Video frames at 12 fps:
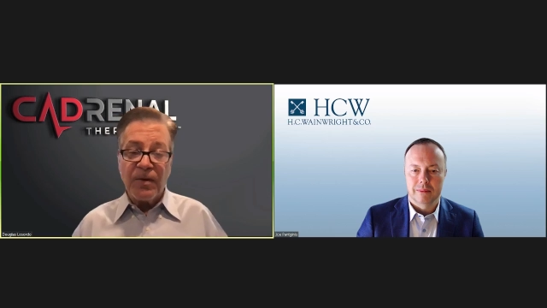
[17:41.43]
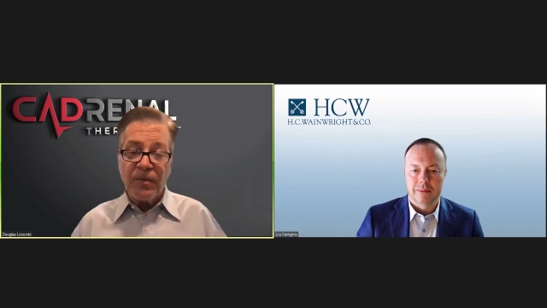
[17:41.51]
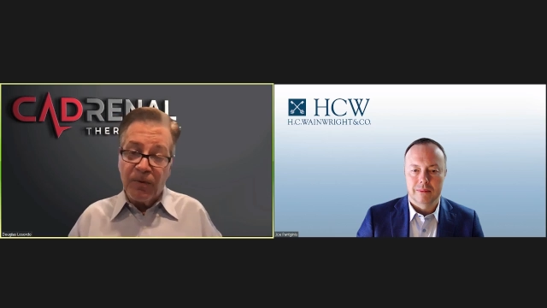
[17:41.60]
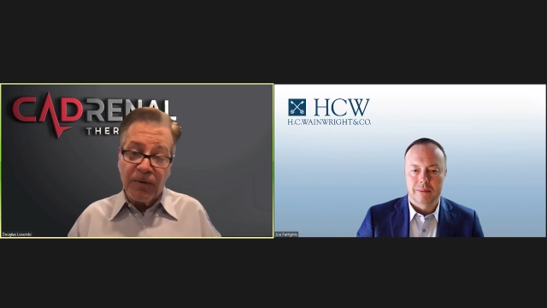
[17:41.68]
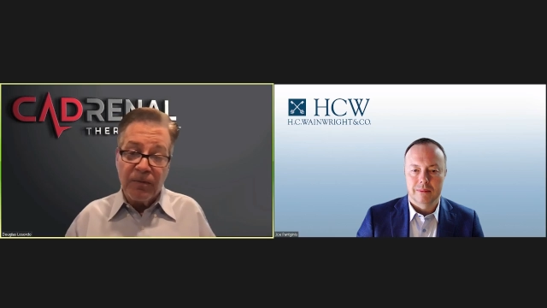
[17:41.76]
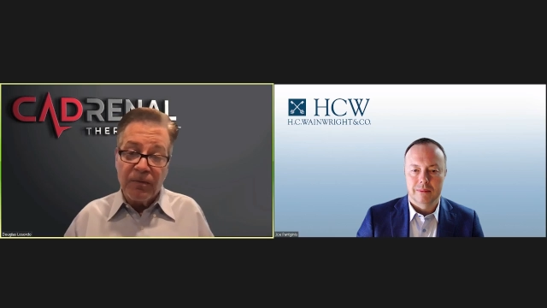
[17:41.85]

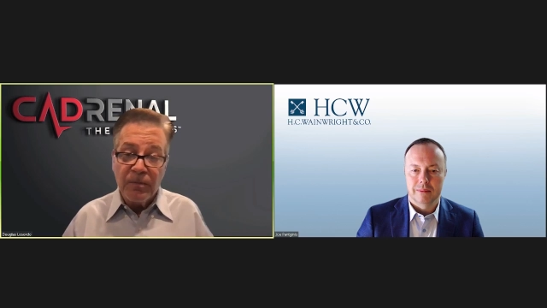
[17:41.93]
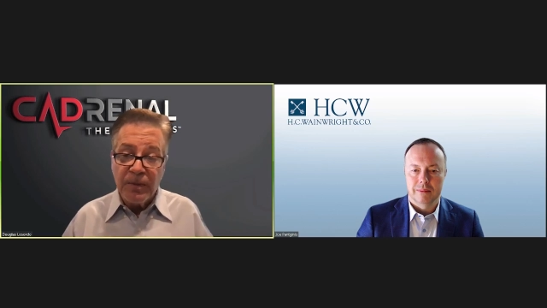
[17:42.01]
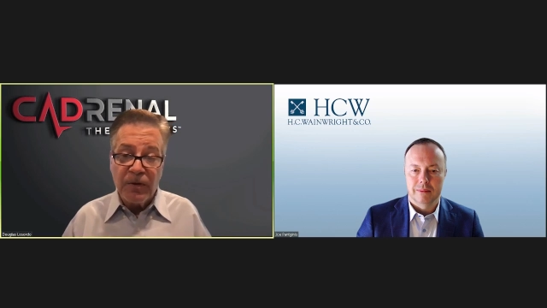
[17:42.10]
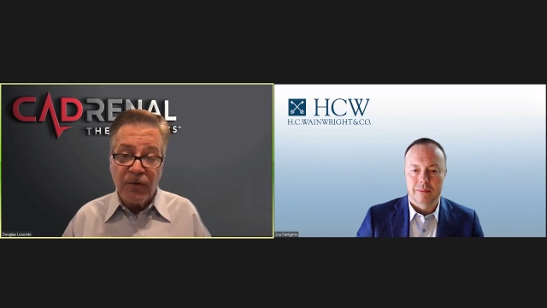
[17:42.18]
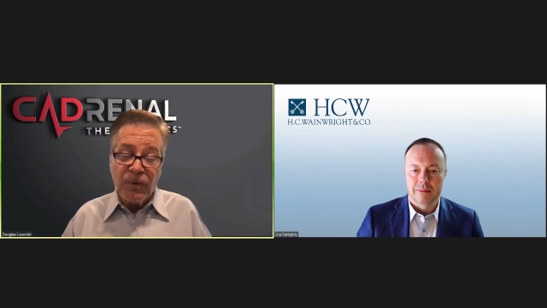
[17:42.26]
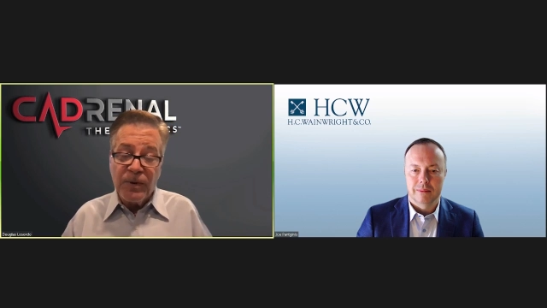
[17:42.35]
Speaker 1: We're,
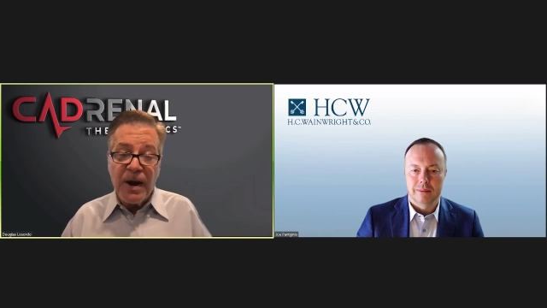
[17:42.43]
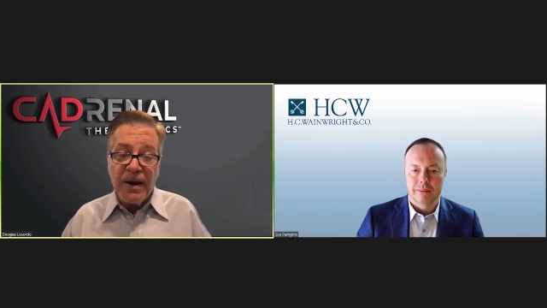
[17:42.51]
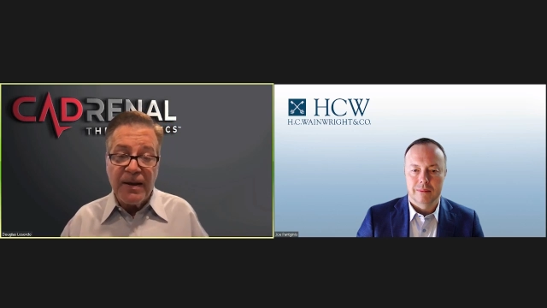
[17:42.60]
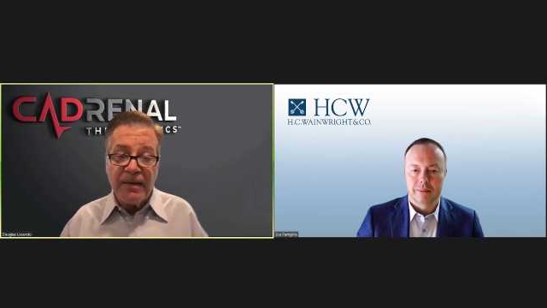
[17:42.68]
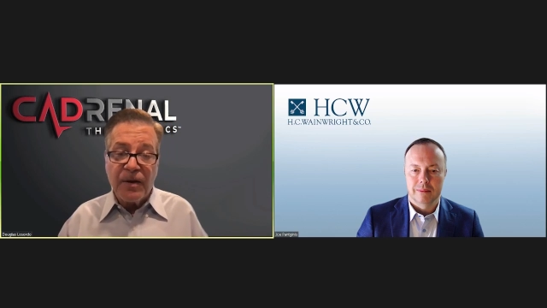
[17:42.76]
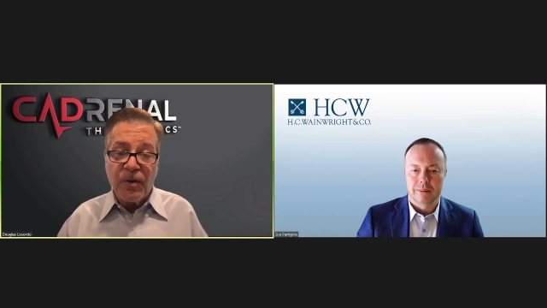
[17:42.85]
because we're not
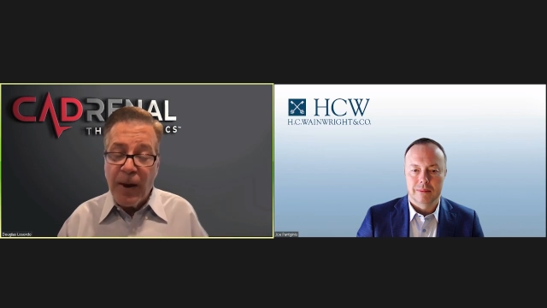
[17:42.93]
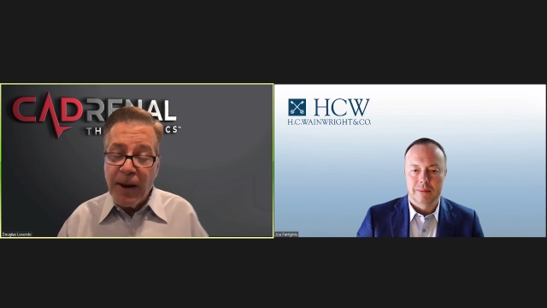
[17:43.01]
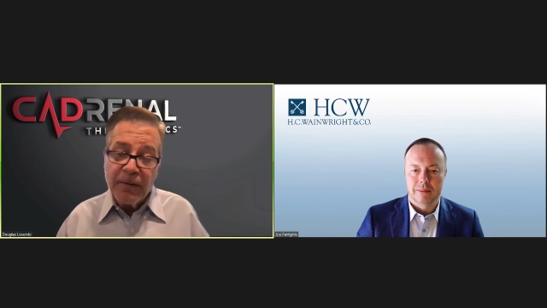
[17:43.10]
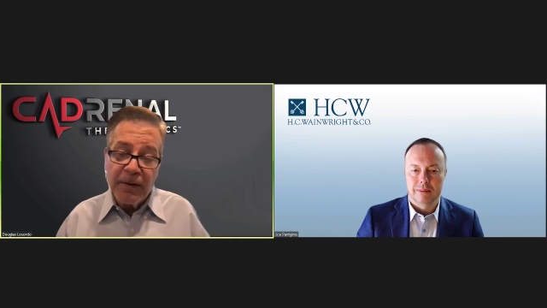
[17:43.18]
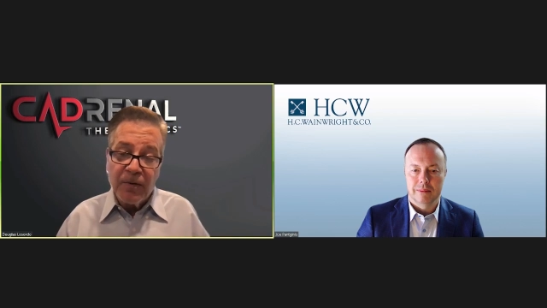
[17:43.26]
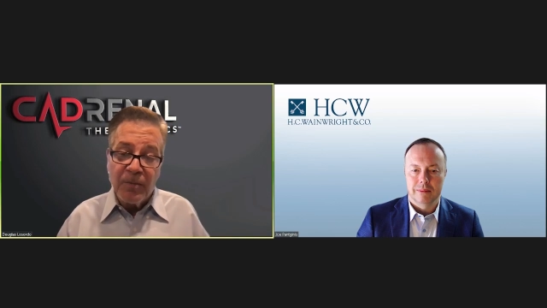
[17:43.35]

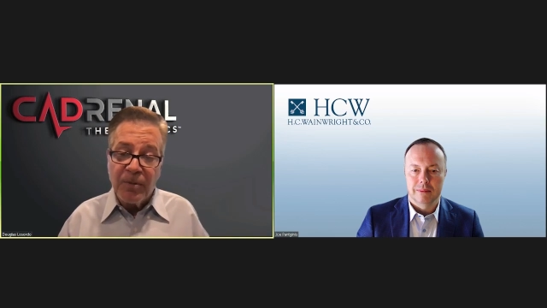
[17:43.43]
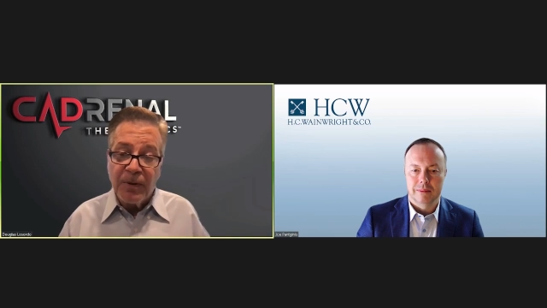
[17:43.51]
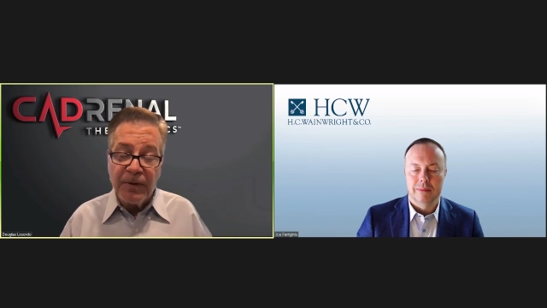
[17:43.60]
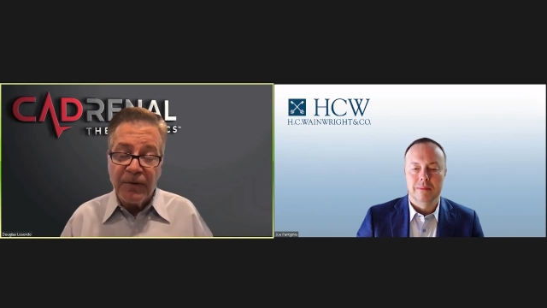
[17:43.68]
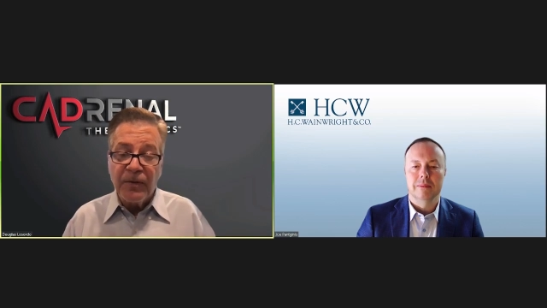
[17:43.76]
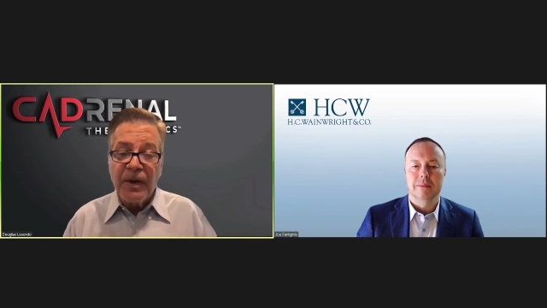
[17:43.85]
anticoagulated. Our blood
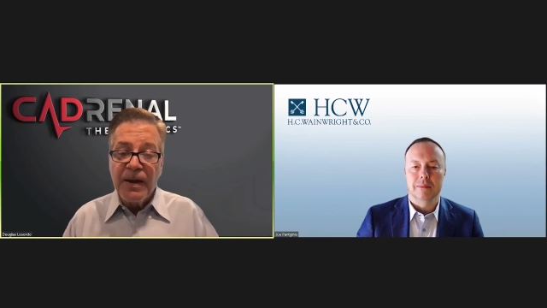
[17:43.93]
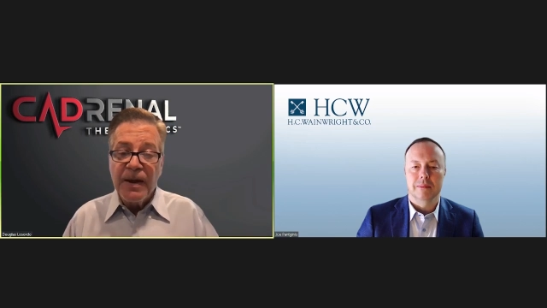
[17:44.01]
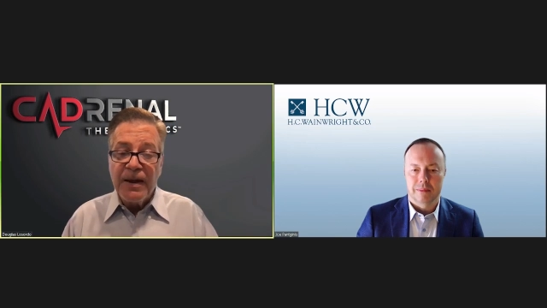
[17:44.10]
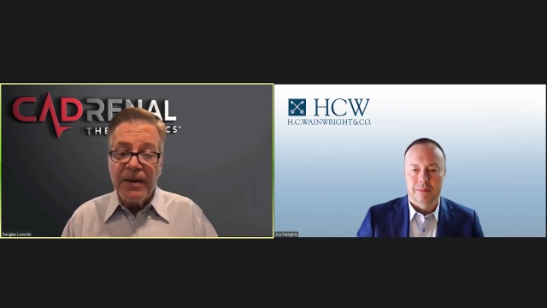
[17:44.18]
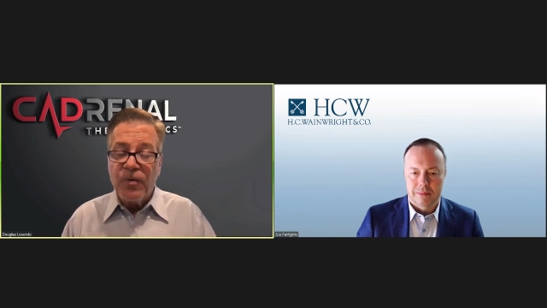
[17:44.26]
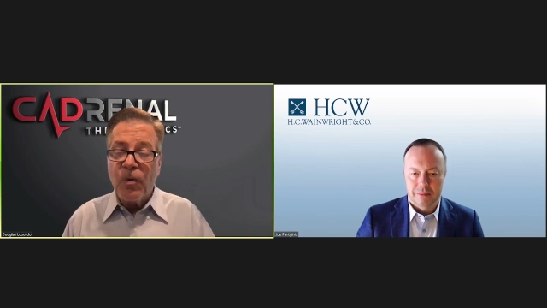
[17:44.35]
is in
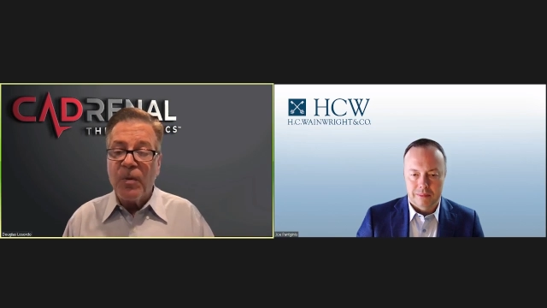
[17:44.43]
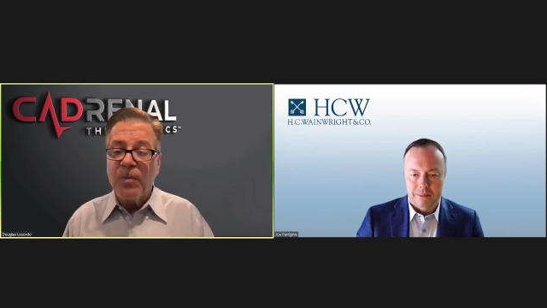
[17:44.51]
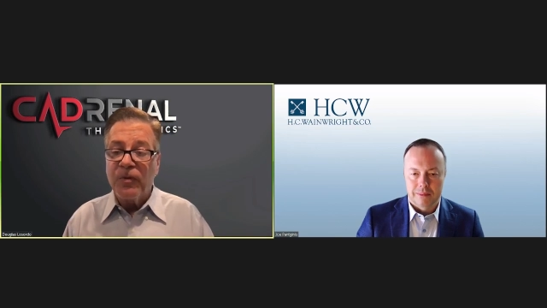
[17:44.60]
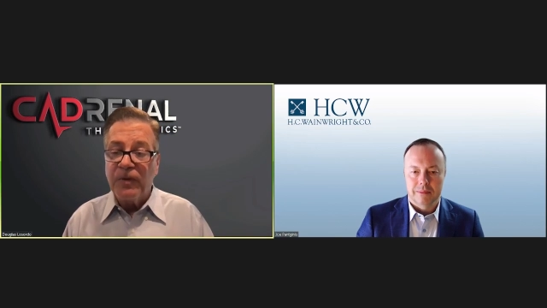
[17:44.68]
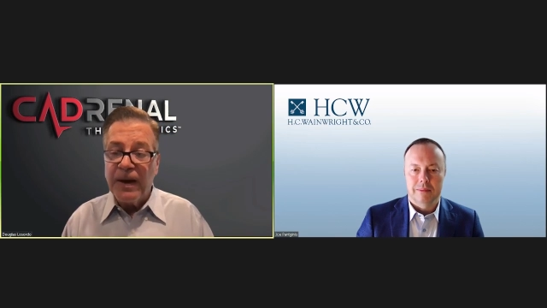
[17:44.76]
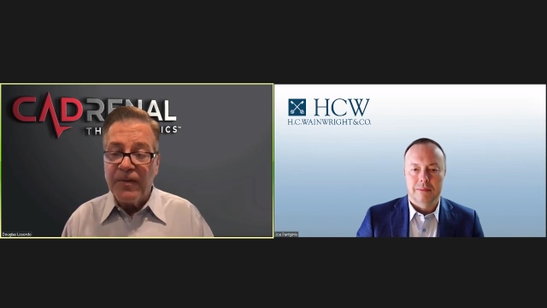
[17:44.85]
a normal
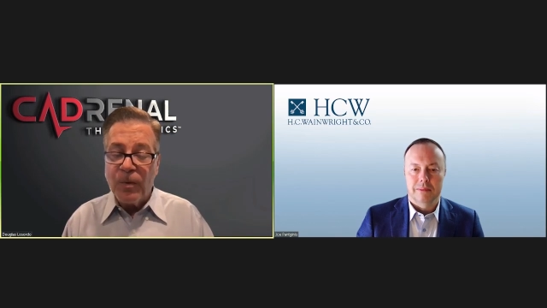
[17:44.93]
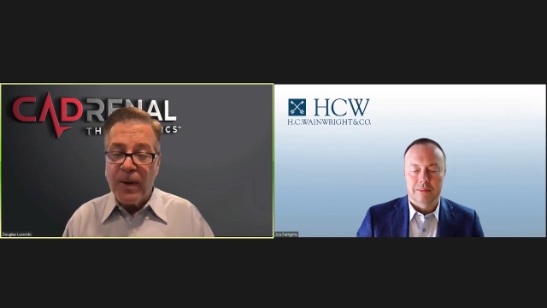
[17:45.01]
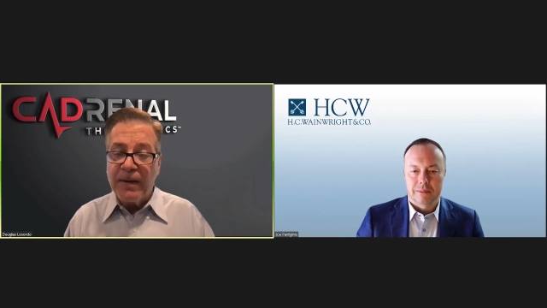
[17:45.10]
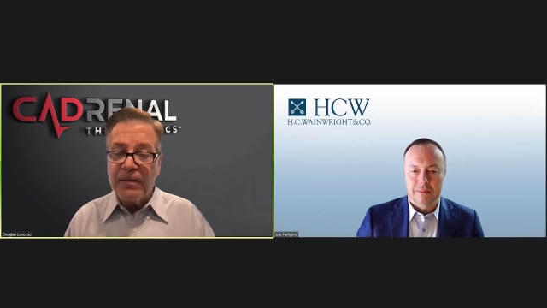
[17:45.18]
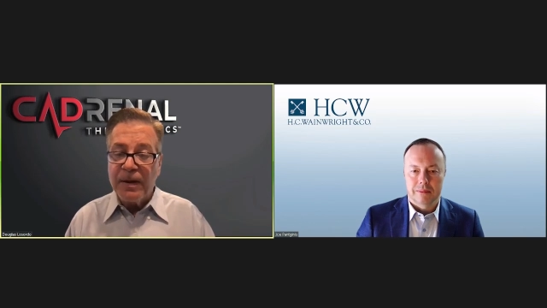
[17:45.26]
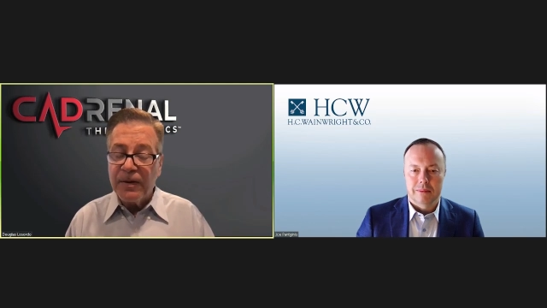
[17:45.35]
state of
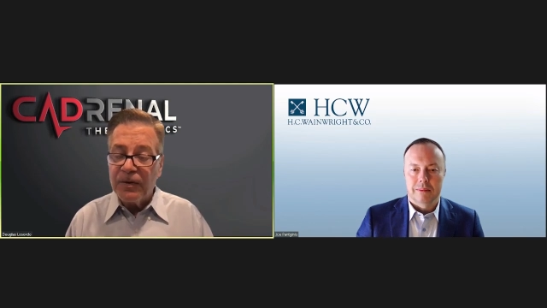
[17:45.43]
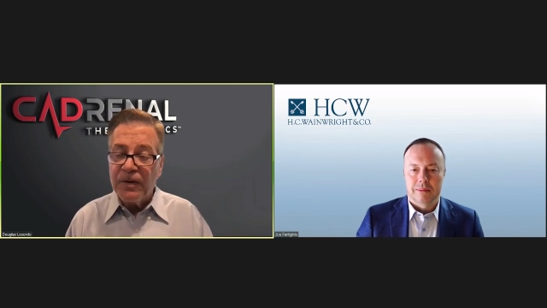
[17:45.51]
coagulation.